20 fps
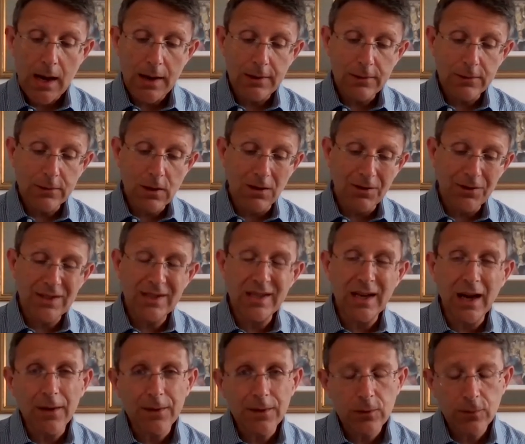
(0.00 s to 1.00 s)
And he's got
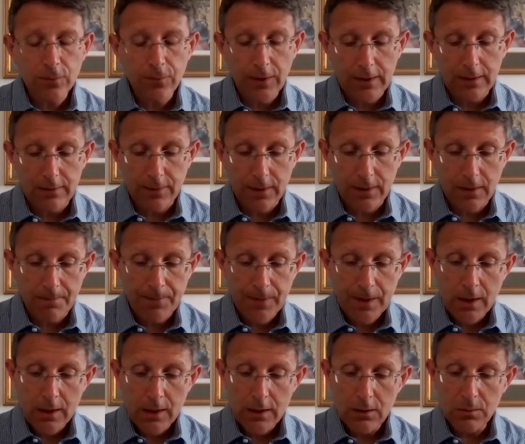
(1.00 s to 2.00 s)
Downs Fever,
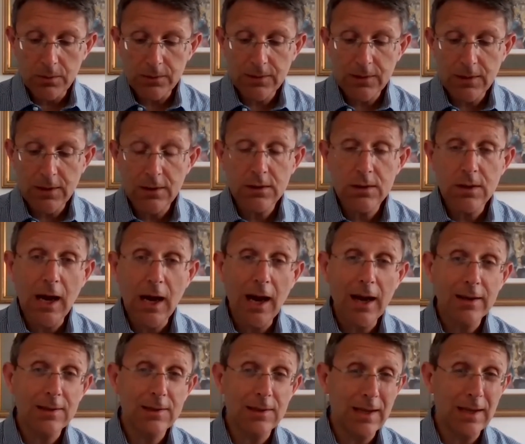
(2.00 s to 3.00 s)
who was third to
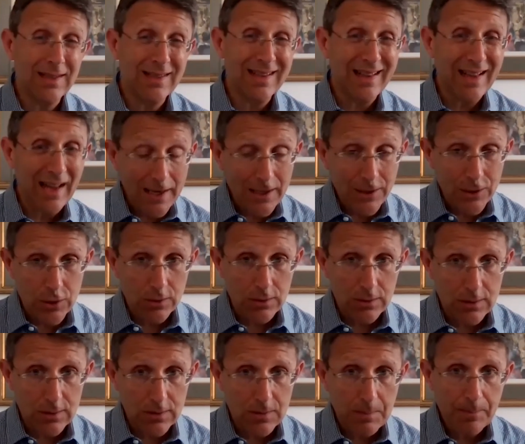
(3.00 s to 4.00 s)
Accidental
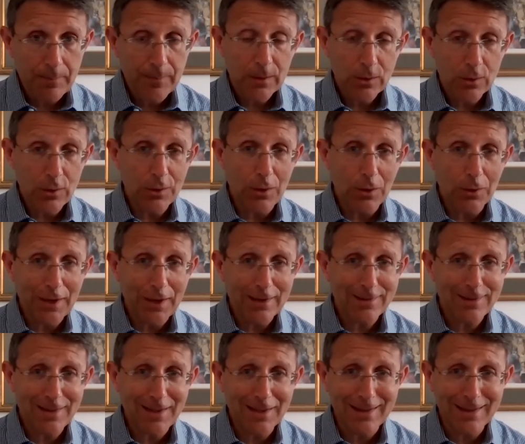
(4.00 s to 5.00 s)
Agent. Good old
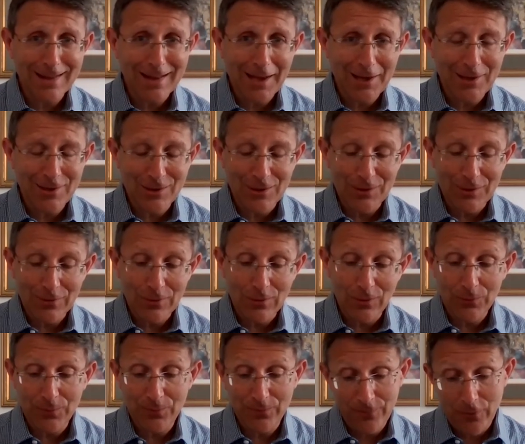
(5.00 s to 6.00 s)
Accidental Agent, of
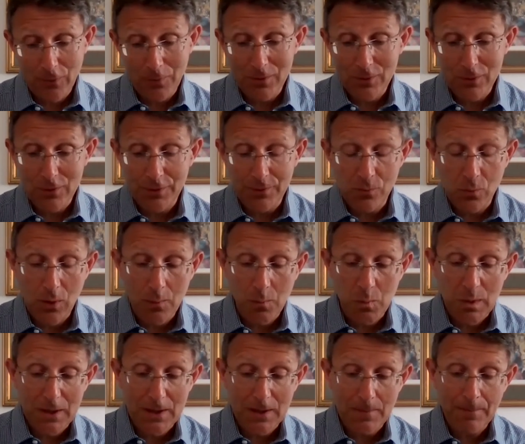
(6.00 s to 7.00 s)
course, former Group
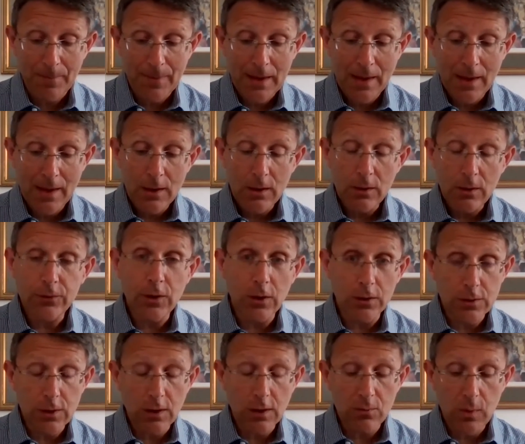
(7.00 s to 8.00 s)
1 winner, who's
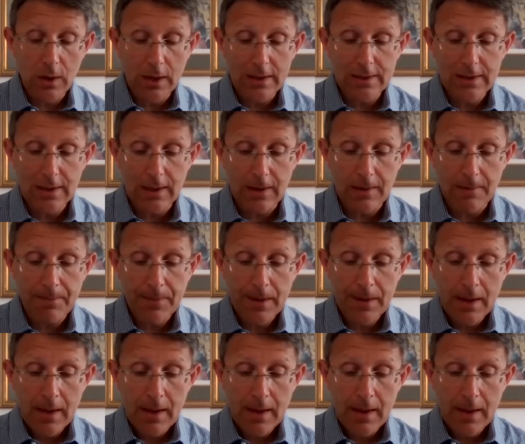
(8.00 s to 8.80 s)
got top weight here.